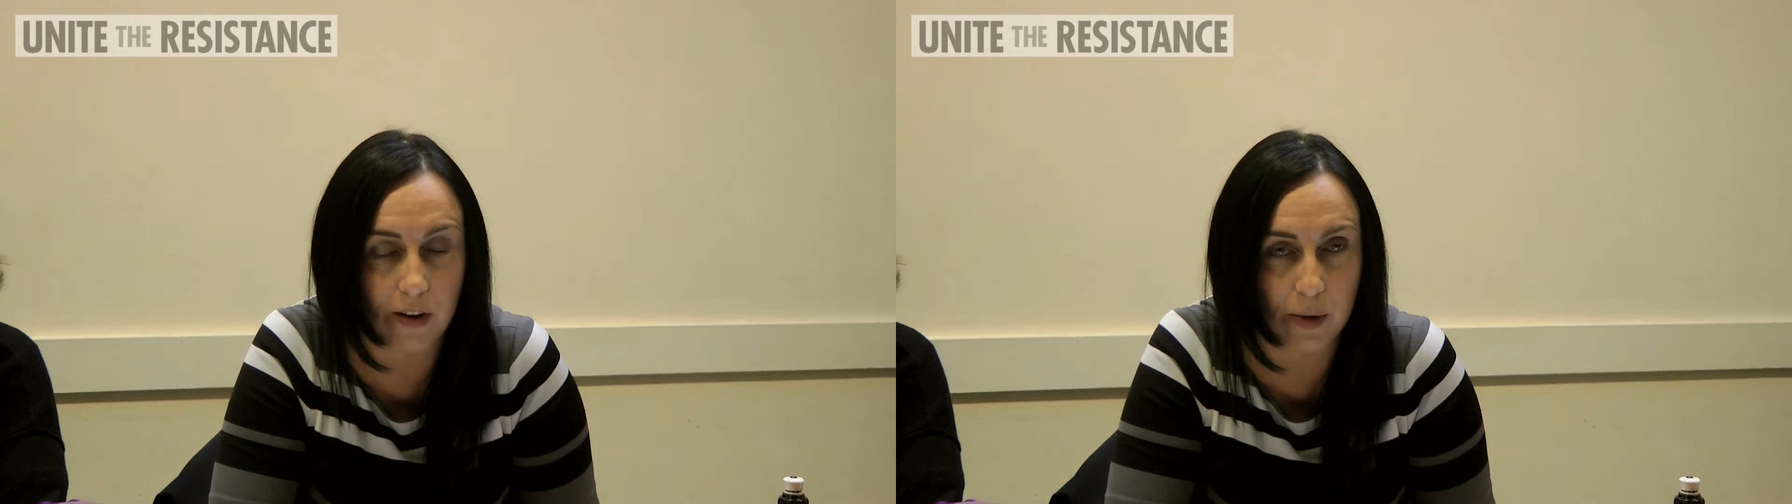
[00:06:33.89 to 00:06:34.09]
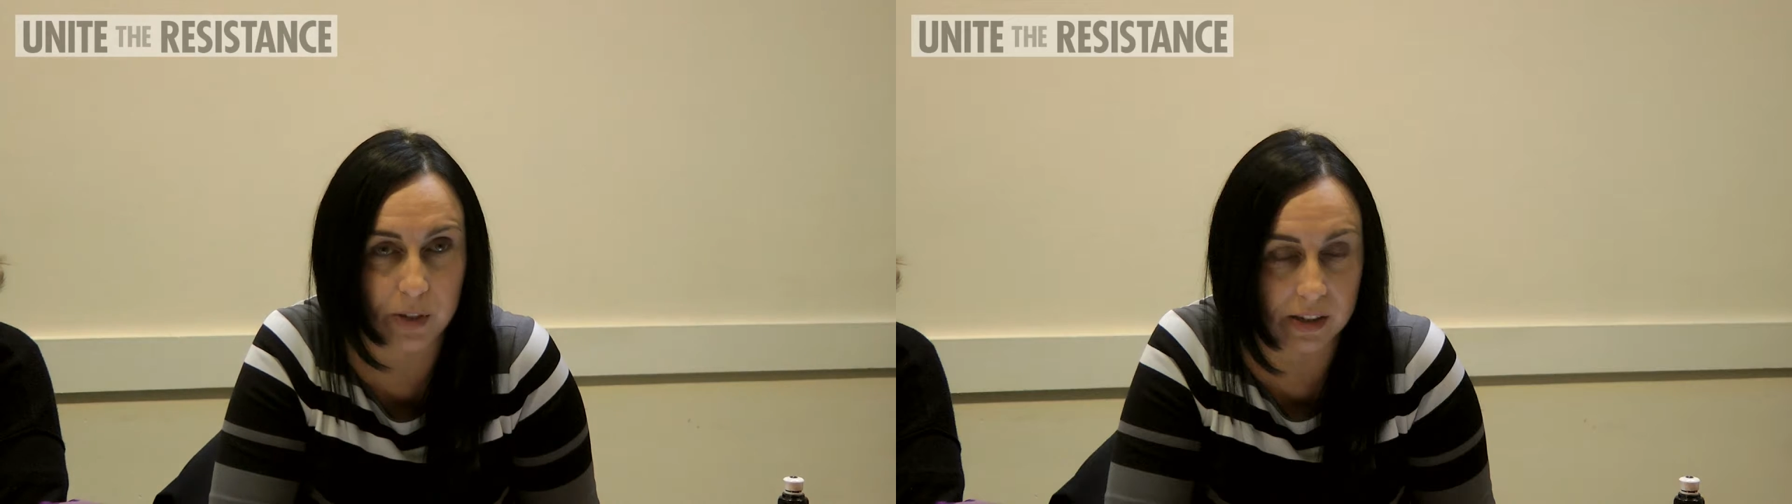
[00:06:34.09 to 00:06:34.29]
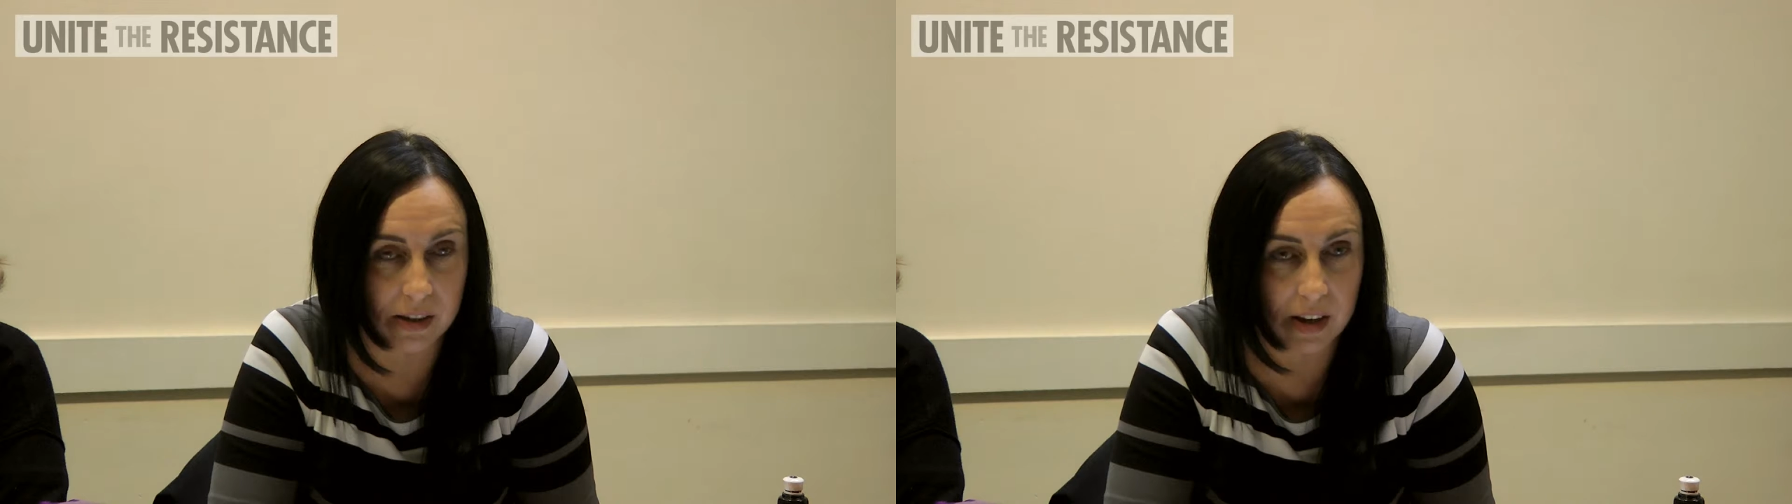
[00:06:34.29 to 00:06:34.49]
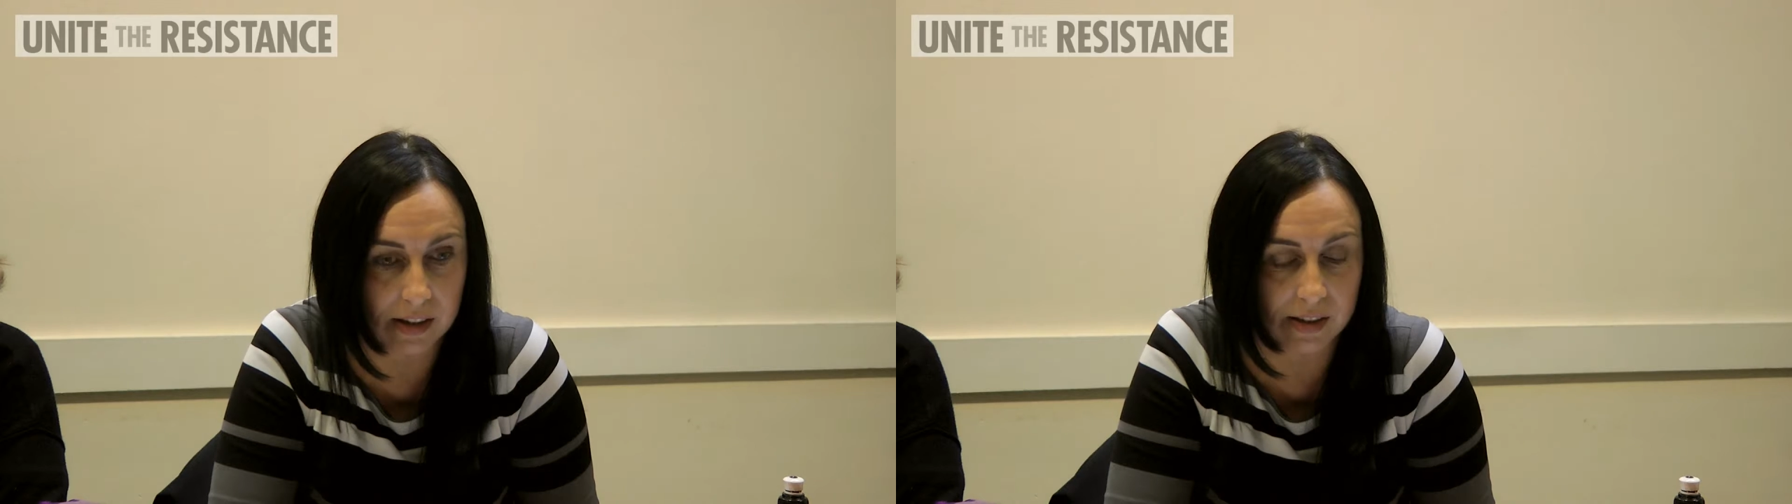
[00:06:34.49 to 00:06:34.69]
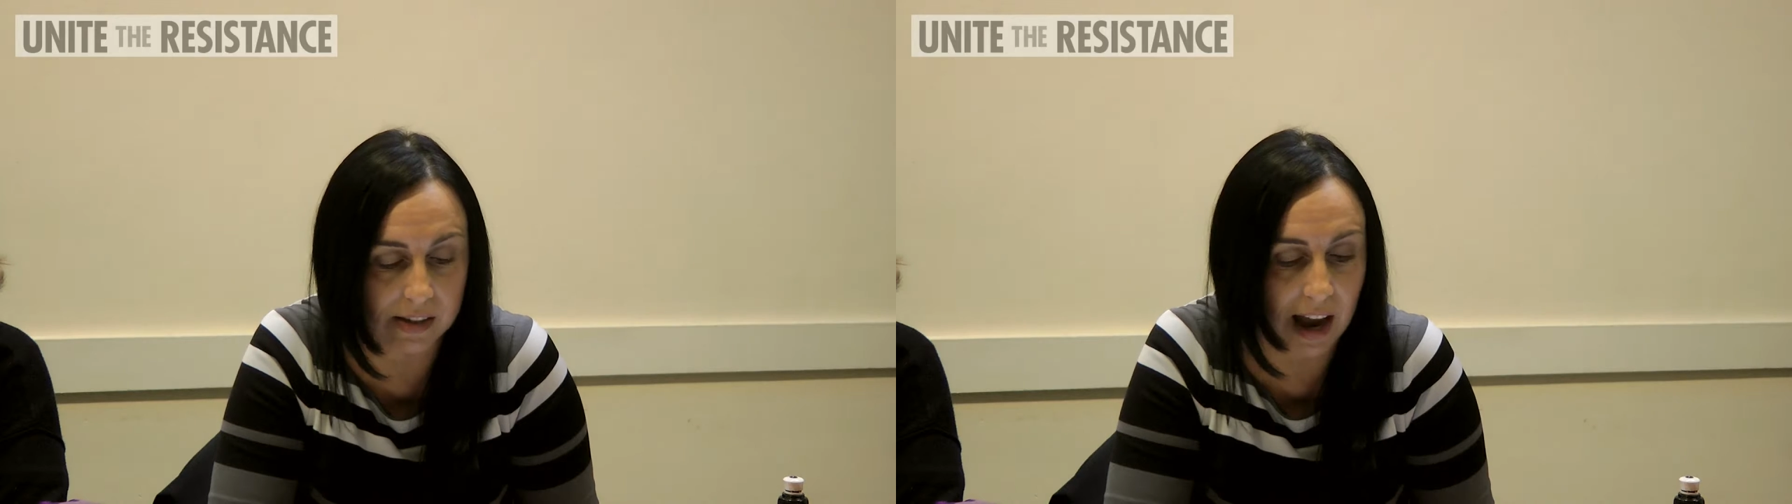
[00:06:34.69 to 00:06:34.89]
reps
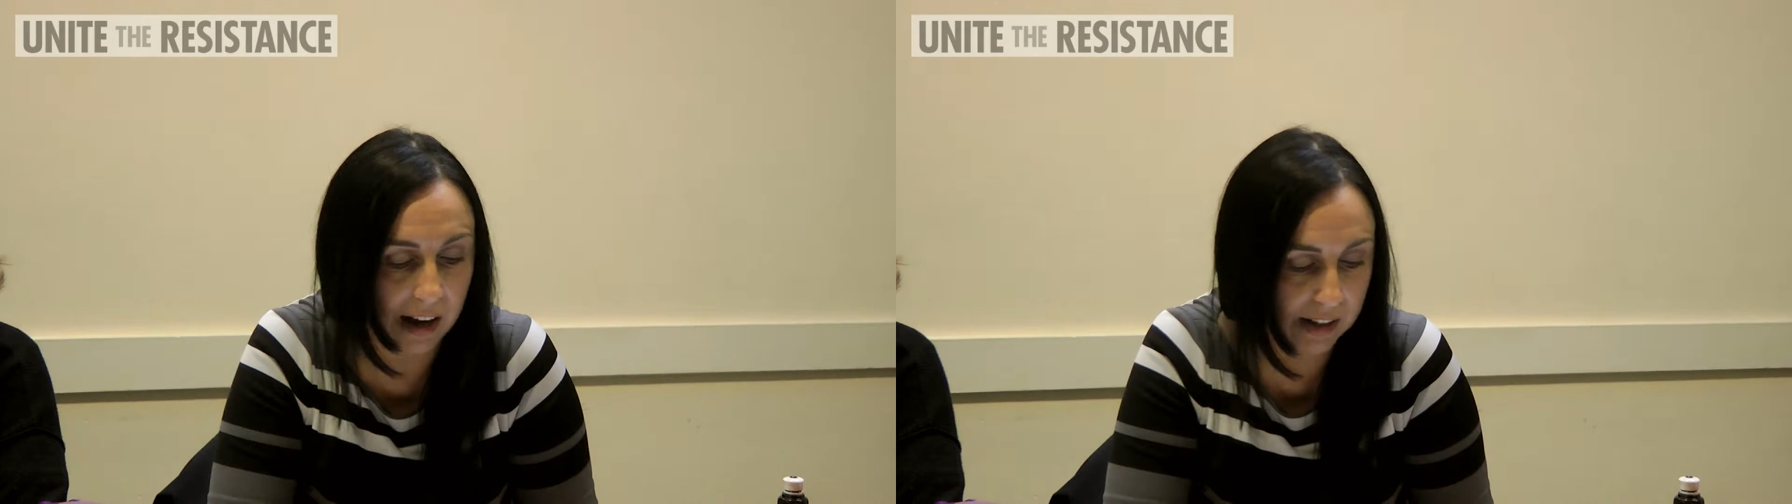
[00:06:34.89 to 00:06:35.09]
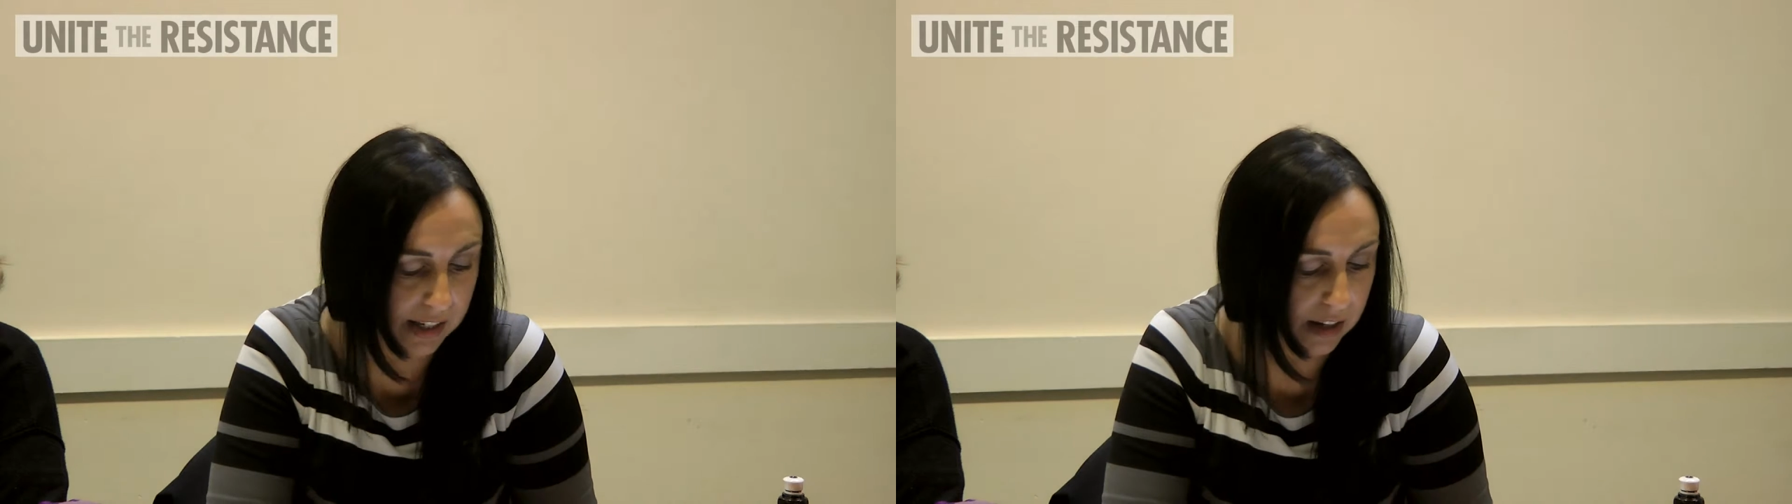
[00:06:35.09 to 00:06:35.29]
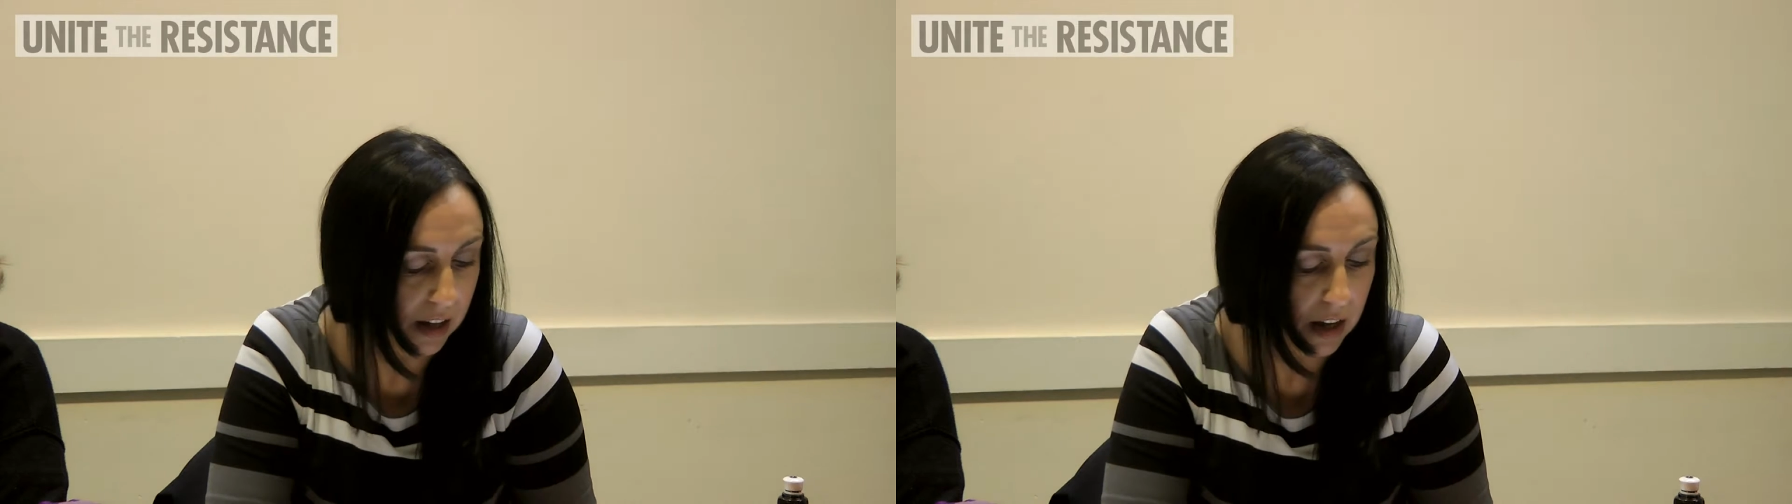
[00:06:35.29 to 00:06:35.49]
is attacked.